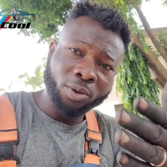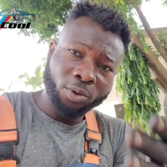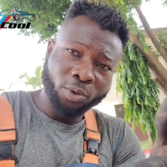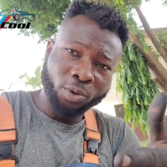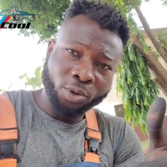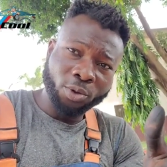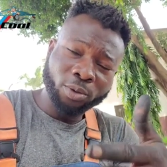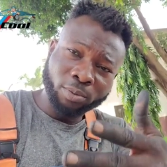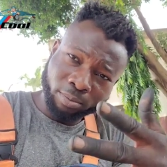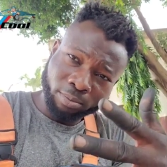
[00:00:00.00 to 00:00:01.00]
you should,
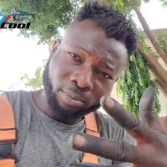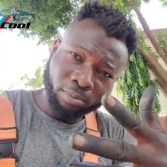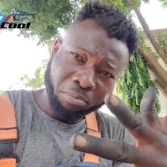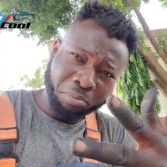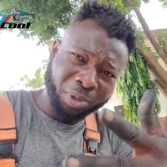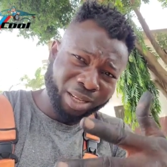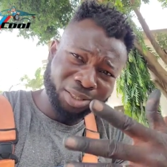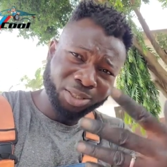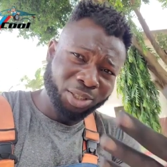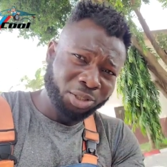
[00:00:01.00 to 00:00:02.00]

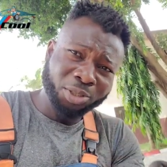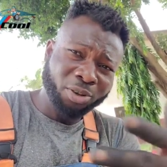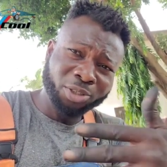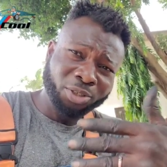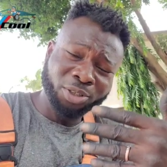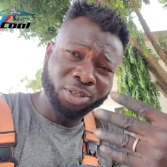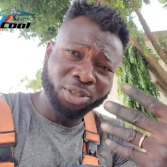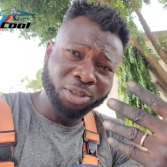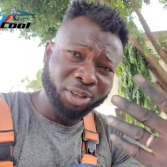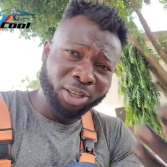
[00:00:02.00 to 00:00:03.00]
that's just
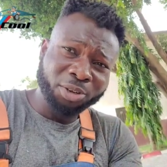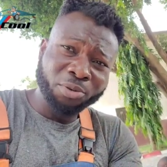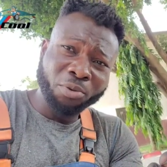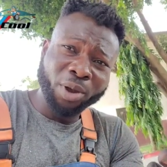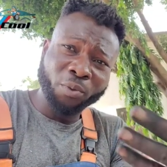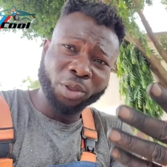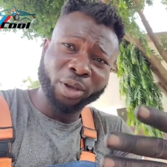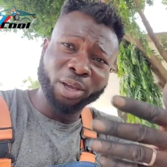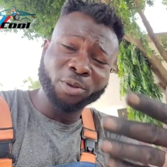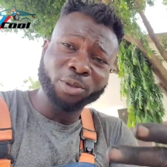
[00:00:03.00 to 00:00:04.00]
this little way which you
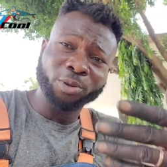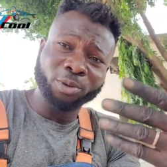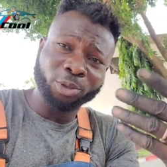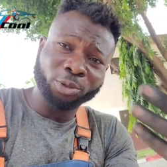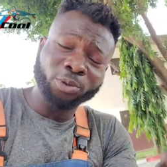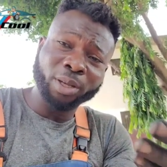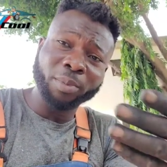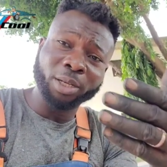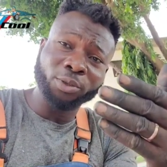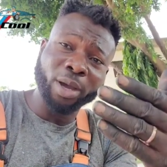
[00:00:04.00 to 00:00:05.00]
can use to show them
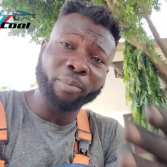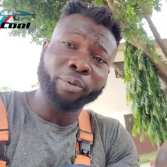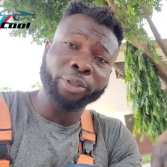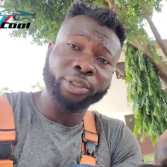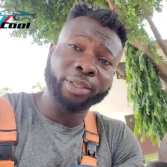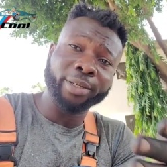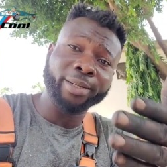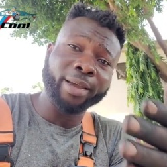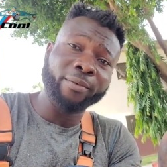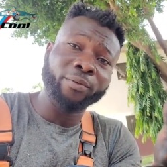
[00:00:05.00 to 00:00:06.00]
that you appreciated
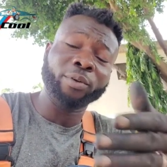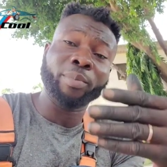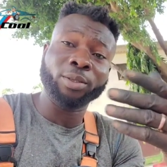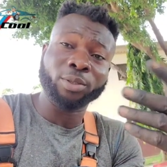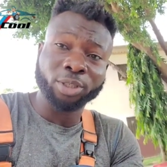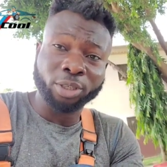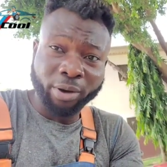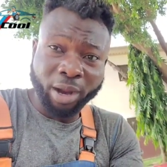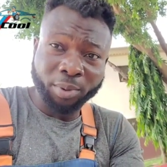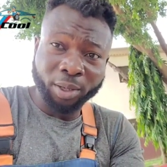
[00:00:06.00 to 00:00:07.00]
their effort by
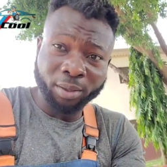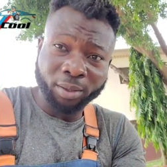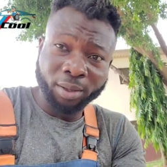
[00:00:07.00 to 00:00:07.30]
subscribing